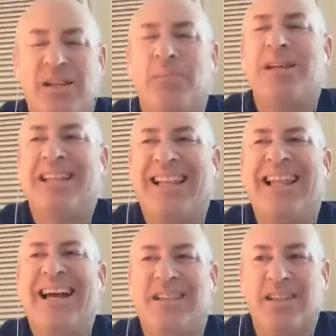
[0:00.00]
the best in
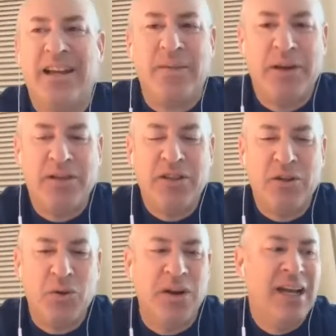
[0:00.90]
class lined up outside the
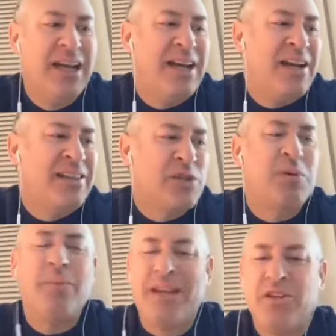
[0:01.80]
door. This
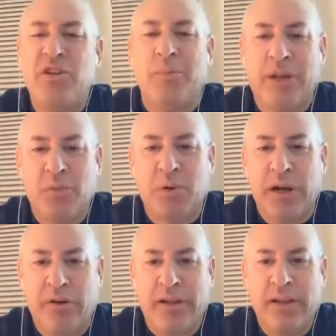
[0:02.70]
probably isn't your biggest
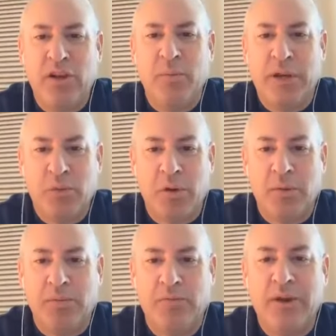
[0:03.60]
priority and your biggest
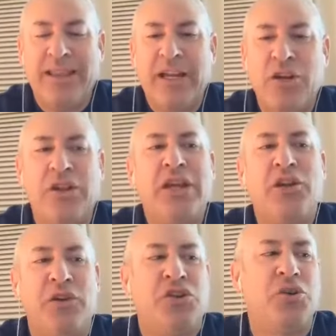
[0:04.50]
problem, right? Then, then
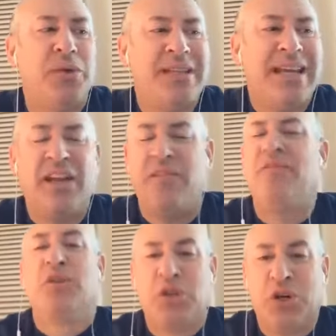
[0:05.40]
your issue is how do you
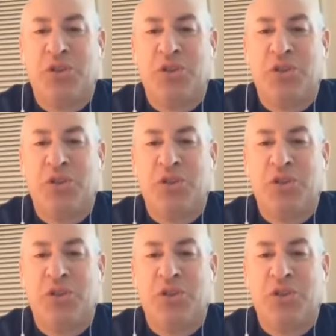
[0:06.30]
filter